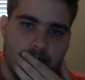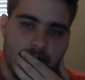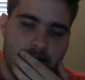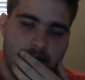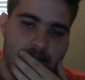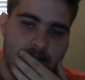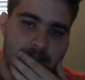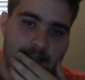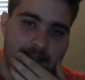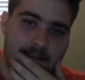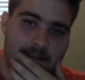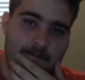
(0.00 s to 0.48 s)

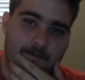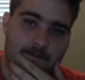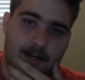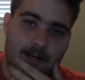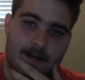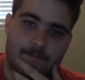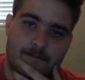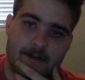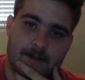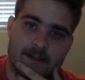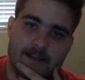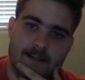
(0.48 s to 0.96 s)

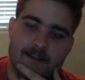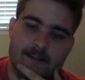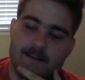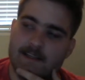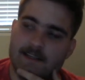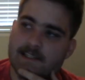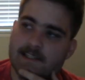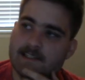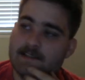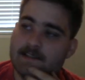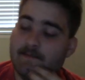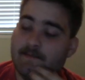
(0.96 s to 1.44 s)
Danganronpa, at
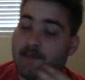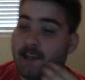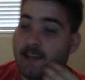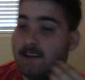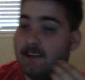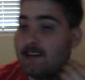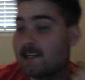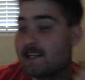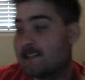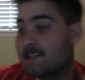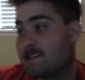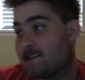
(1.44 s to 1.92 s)
least the
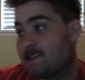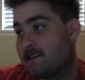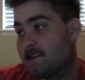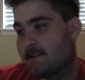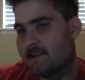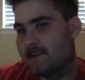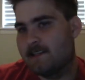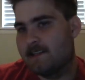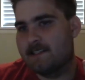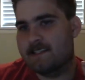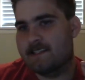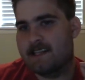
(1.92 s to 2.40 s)
mainline
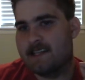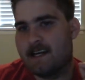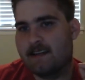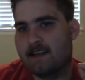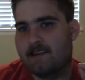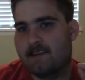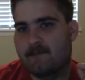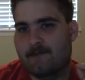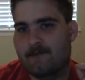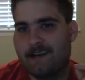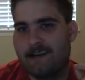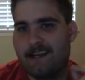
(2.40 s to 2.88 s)
series,
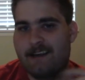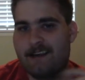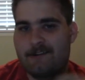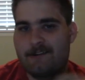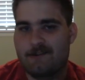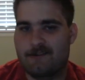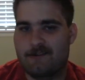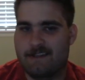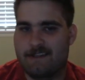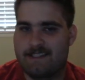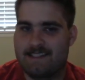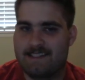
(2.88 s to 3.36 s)
got 3
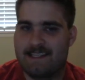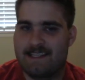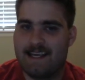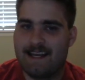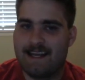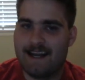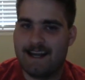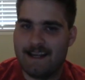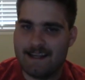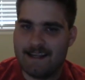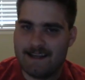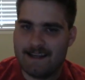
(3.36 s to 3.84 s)
entries, and
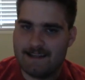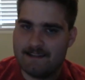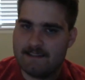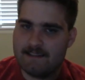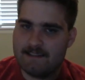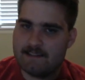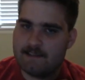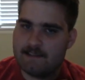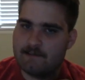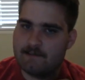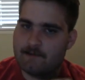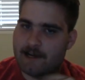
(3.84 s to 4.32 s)
I can
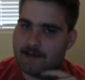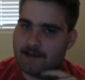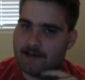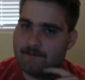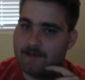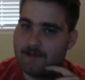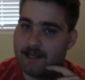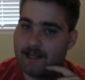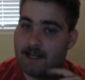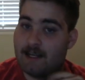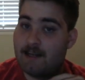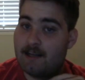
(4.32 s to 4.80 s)
easily
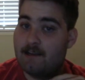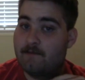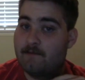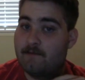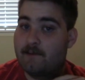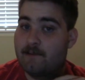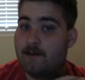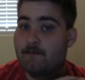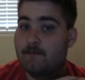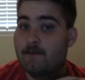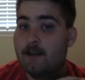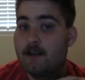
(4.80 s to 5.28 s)
recommend any of
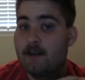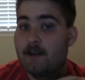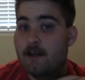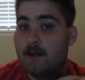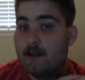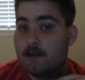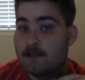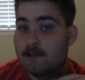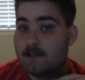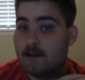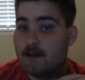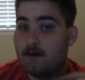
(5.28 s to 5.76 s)
them.
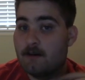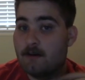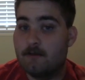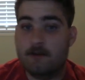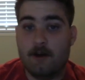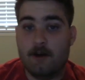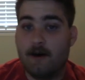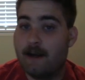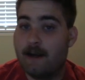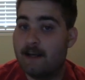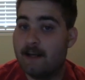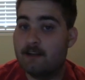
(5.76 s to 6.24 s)
So
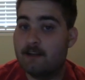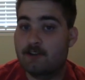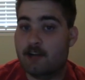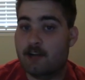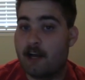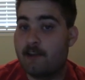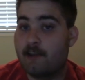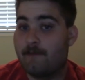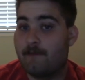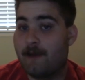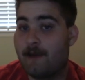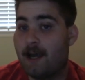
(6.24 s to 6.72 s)
go ahead,
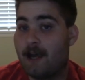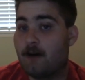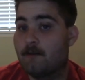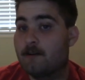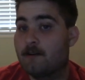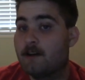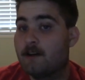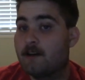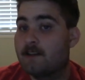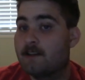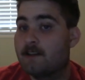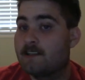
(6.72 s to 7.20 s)
try them out.
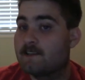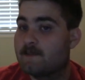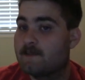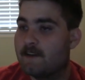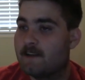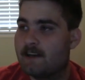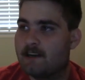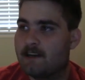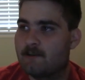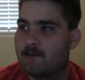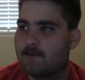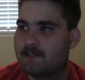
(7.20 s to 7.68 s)
This
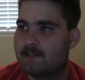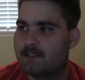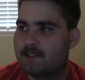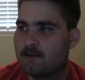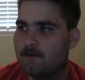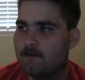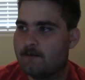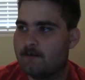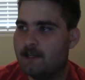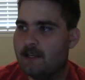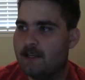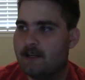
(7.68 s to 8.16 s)
video will
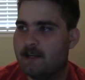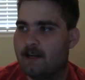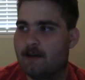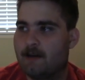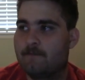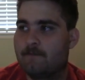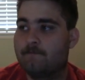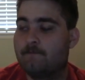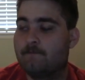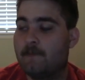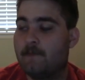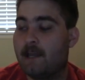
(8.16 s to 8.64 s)
still be here.
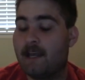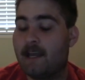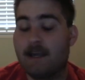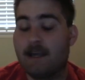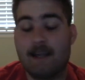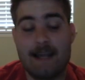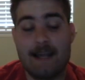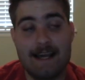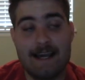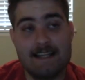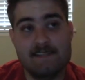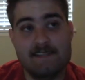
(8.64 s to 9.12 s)
And
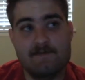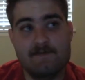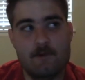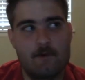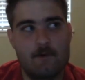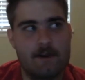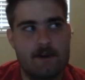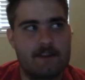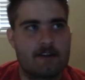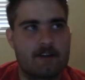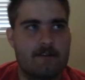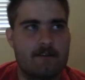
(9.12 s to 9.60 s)
as for
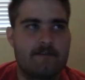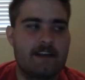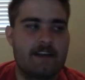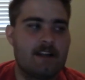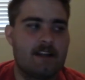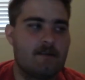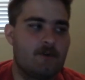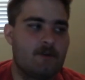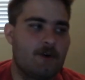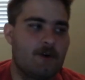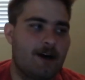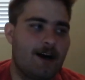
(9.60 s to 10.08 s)
what they're
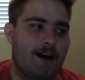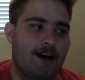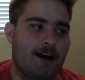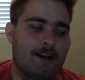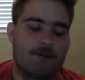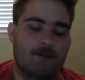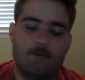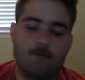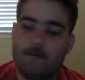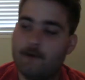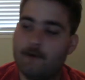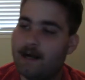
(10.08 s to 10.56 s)
available
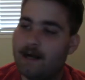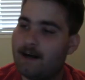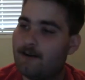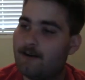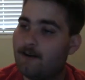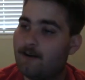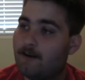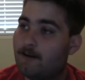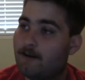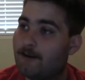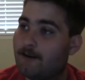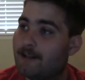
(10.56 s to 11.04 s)
on,
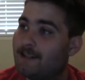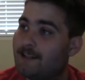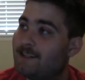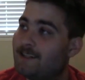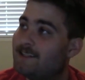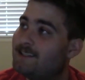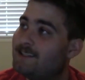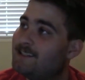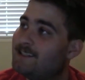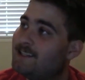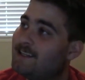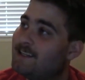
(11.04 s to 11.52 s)
well,
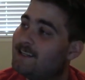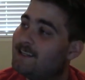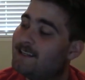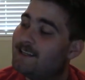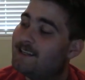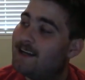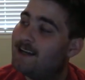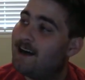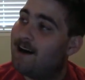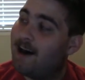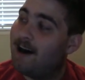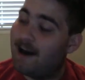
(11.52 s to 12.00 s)

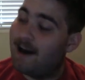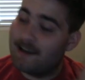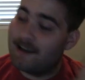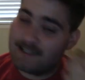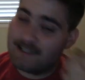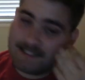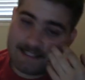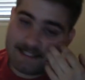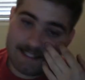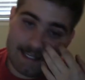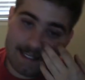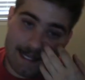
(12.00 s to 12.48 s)

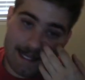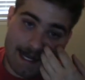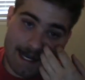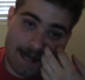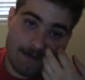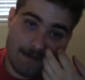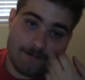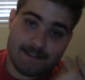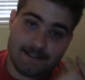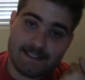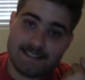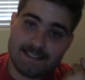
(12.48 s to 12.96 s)
honestly, I
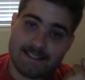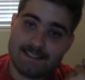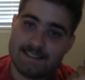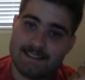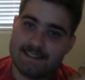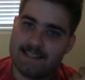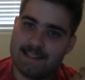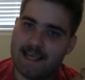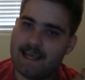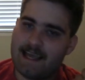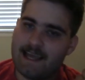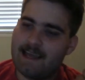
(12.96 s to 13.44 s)
would
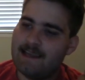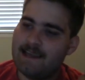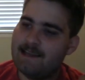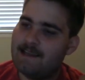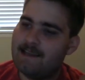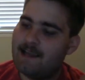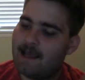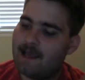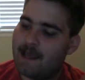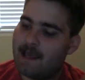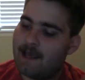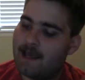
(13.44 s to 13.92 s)

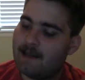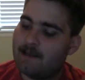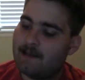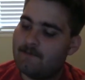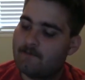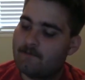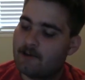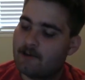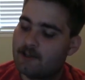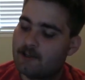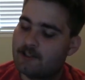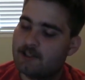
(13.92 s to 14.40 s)
say any
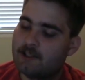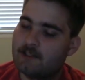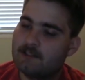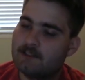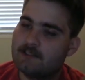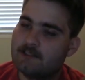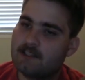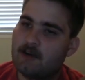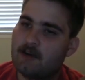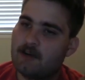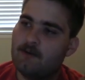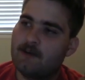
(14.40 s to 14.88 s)

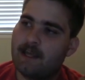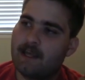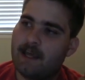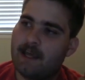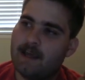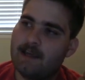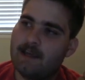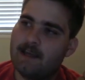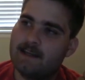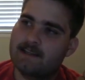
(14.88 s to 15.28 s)
version's okay